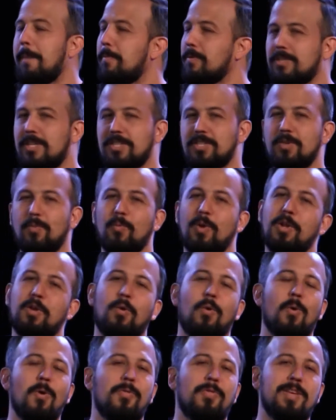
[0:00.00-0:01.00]
the Bible doesn't
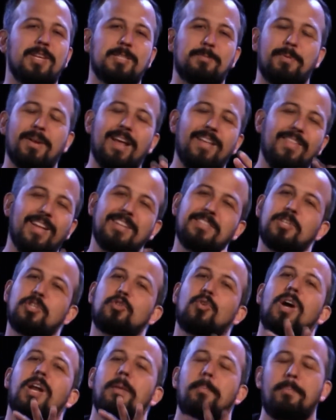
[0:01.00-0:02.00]
record this, but I
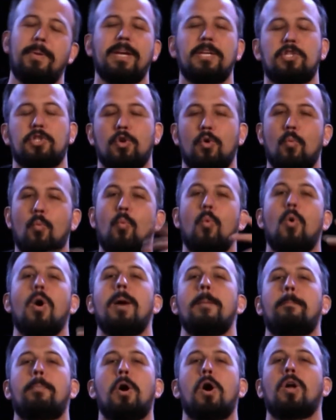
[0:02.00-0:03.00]
like to try to picture
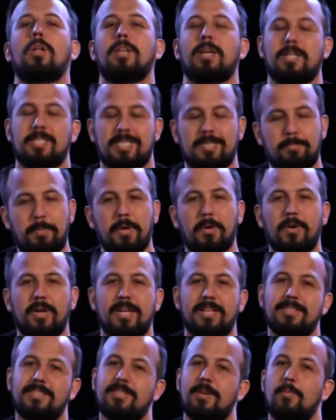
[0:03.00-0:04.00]
what Paul
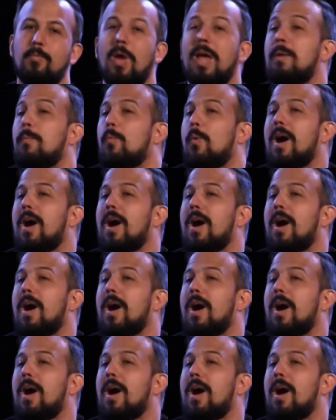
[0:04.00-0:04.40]
experienced and,